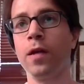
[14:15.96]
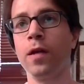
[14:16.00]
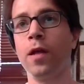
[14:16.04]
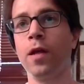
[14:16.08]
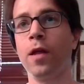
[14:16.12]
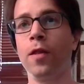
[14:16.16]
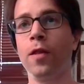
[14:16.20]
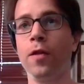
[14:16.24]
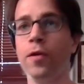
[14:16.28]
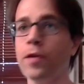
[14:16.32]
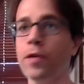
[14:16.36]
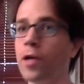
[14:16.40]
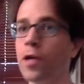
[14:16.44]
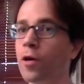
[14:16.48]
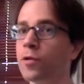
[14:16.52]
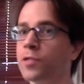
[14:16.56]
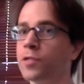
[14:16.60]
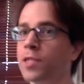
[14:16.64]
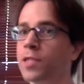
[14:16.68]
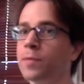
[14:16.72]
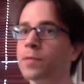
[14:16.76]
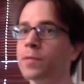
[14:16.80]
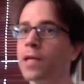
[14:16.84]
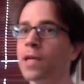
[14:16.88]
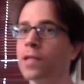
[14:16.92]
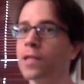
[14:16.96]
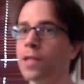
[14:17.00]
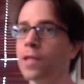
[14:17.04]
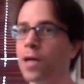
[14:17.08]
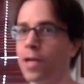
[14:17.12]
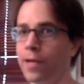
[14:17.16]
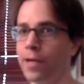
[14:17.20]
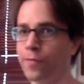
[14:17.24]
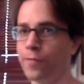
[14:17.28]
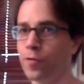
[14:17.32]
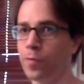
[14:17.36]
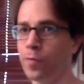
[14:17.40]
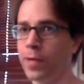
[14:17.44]
There you go. It seems like a lot
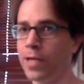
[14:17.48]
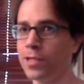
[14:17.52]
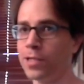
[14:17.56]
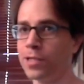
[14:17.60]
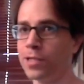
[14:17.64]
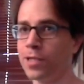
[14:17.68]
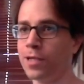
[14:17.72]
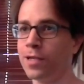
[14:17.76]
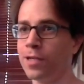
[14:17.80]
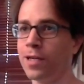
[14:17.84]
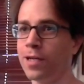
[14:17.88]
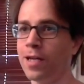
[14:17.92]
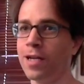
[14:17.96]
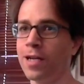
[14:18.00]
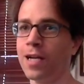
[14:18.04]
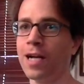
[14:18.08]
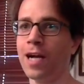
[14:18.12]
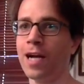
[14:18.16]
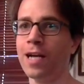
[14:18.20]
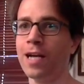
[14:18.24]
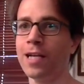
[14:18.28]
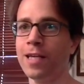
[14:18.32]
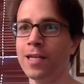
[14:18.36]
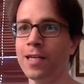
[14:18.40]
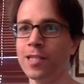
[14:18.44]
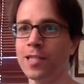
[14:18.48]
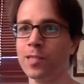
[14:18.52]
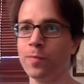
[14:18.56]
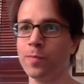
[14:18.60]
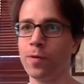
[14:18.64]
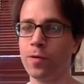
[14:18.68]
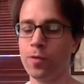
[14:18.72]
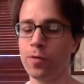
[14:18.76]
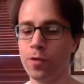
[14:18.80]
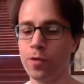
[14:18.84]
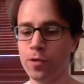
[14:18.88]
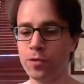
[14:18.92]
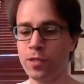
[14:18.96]
of information, and it kind of is,
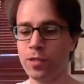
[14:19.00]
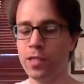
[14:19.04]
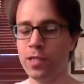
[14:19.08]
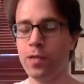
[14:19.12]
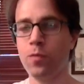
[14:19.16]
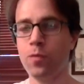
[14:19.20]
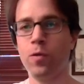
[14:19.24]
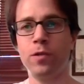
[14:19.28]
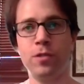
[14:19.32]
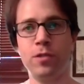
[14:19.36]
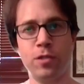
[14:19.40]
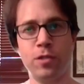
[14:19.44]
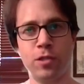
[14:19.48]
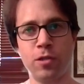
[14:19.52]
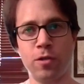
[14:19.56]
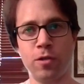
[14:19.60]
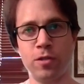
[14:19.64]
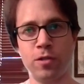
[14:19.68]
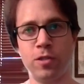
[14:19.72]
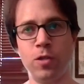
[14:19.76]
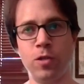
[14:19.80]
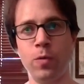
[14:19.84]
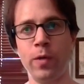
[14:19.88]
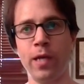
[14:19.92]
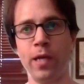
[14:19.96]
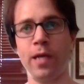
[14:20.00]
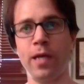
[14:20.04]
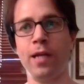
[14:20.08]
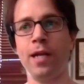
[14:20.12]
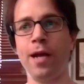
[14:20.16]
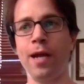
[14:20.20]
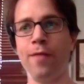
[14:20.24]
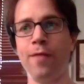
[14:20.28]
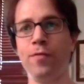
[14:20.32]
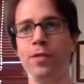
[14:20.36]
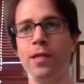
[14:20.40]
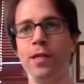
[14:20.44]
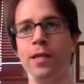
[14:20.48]
but you'll see once you start doing it,
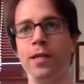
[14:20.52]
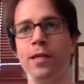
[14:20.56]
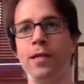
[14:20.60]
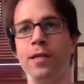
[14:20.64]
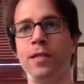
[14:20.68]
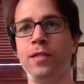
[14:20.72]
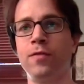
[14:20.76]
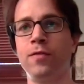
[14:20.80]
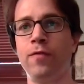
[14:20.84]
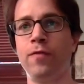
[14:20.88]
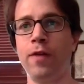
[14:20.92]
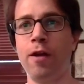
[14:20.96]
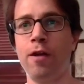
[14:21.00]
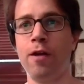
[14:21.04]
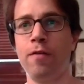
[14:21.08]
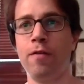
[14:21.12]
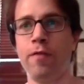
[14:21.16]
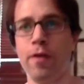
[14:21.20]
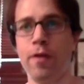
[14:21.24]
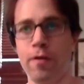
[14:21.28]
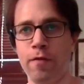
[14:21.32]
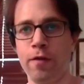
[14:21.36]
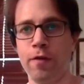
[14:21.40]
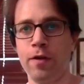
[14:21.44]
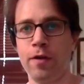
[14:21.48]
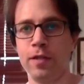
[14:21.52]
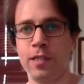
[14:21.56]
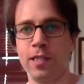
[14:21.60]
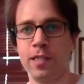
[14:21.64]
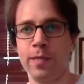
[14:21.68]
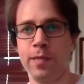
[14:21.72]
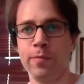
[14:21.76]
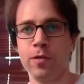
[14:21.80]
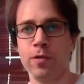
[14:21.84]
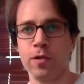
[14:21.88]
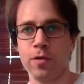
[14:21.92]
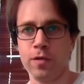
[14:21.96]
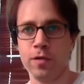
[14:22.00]
everything is very, very, very
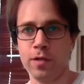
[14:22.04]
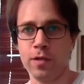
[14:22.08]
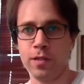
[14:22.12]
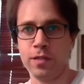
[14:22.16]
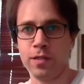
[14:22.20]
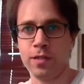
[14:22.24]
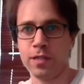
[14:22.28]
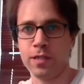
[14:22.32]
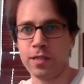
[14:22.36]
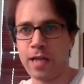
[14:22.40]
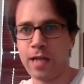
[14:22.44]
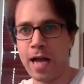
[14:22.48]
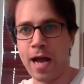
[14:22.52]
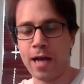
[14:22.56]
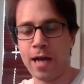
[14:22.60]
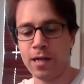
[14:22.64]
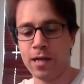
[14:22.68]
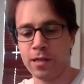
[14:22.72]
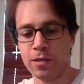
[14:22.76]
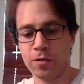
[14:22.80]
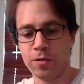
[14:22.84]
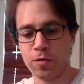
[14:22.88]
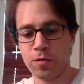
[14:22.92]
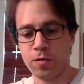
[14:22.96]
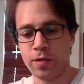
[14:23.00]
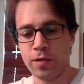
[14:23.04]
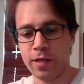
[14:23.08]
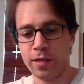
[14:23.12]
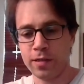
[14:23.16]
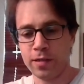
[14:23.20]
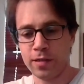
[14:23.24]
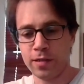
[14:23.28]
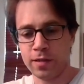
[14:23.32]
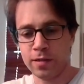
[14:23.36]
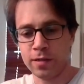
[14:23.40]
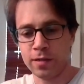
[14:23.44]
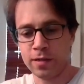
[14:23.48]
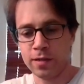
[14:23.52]
similar. He's just adding little
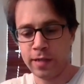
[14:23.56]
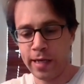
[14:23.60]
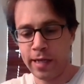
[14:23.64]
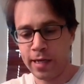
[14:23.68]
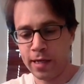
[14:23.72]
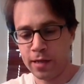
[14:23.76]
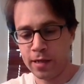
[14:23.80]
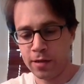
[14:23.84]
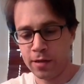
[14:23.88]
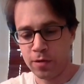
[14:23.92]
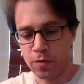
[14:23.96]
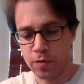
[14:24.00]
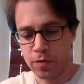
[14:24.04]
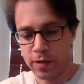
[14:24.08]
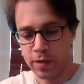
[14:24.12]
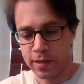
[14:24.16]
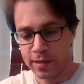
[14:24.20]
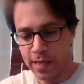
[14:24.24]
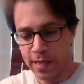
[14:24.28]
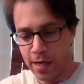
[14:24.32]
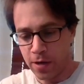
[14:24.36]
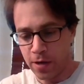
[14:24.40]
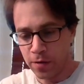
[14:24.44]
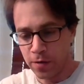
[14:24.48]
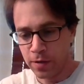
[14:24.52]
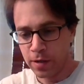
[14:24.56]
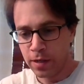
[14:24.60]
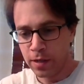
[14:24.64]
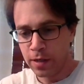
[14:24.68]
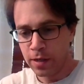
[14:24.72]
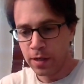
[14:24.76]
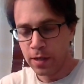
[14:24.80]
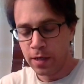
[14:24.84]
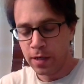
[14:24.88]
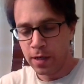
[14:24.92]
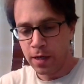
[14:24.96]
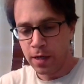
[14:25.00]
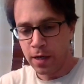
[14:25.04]
things and taking little things out.
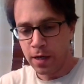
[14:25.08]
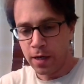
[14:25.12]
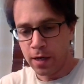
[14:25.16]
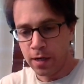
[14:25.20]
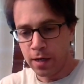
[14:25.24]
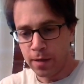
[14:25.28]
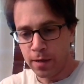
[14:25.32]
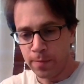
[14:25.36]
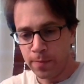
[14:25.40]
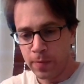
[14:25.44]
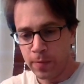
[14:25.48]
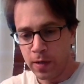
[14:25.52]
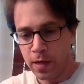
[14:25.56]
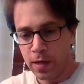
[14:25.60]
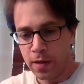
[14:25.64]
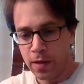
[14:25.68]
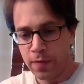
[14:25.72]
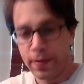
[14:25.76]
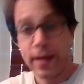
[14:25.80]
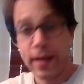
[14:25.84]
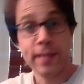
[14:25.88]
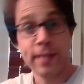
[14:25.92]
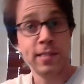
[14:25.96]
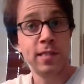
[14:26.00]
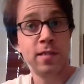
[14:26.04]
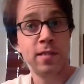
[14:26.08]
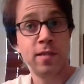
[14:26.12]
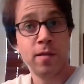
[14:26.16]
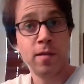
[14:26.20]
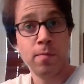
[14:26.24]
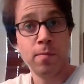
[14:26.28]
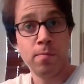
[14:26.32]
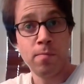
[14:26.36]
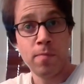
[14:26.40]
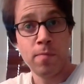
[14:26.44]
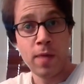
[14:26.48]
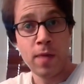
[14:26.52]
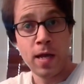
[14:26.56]
That's the
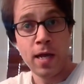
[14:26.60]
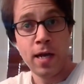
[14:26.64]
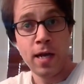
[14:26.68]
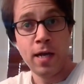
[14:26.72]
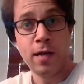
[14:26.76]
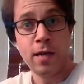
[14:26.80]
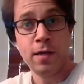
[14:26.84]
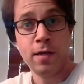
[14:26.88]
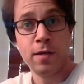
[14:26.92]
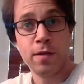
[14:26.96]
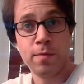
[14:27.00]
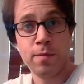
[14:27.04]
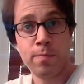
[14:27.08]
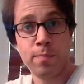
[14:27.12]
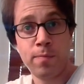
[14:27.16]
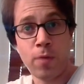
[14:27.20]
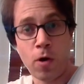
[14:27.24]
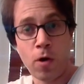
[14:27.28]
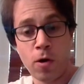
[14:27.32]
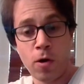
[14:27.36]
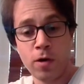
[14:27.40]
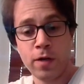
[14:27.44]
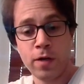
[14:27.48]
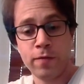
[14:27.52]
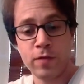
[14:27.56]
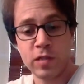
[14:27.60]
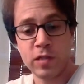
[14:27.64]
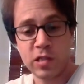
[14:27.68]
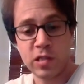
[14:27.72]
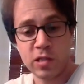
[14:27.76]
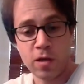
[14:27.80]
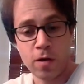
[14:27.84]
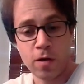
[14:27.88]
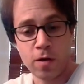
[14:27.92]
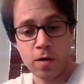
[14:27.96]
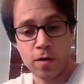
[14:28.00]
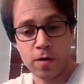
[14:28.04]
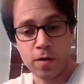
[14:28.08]
main part of the
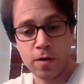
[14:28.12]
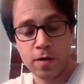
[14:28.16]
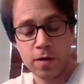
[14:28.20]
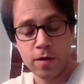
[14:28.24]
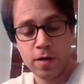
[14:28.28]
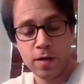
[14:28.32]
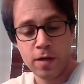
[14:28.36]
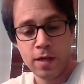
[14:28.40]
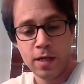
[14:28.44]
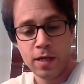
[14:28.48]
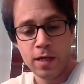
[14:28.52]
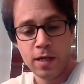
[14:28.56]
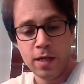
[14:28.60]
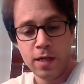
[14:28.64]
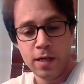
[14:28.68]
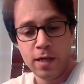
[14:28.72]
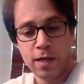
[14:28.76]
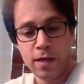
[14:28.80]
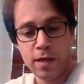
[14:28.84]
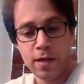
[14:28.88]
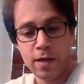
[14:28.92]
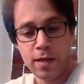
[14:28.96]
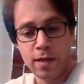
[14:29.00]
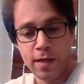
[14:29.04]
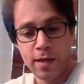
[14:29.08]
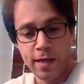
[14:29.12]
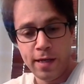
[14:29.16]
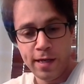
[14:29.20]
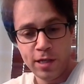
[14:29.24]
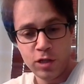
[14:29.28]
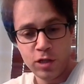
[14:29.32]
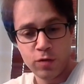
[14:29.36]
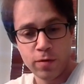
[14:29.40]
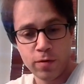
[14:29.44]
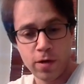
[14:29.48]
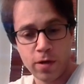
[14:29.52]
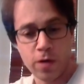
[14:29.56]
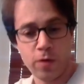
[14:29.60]
song. In the
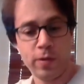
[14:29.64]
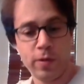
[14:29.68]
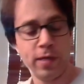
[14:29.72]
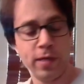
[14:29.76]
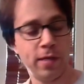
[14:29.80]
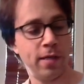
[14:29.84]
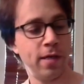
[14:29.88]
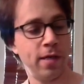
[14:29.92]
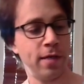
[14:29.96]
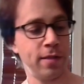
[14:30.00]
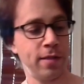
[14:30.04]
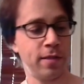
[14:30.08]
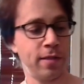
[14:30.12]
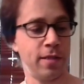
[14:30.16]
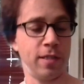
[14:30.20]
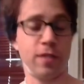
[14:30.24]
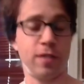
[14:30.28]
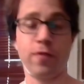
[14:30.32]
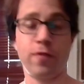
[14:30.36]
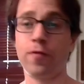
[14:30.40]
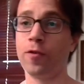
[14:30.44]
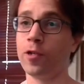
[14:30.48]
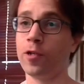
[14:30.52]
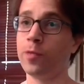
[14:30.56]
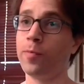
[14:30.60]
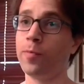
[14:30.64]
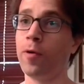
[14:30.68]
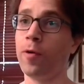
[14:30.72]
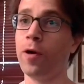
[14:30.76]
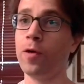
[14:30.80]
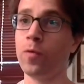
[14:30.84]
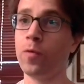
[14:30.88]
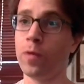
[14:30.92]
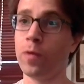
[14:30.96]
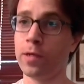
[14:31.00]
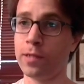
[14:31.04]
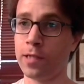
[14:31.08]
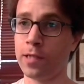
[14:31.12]
intro, he does this first
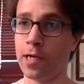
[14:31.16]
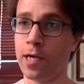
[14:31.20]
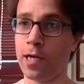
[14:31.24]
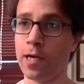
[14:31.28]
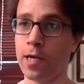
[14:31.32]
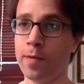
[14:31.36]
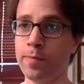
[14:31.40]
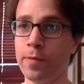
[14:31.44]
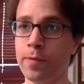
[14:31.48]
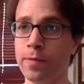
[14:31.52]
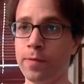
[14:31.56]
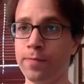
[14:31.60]
part 1 time.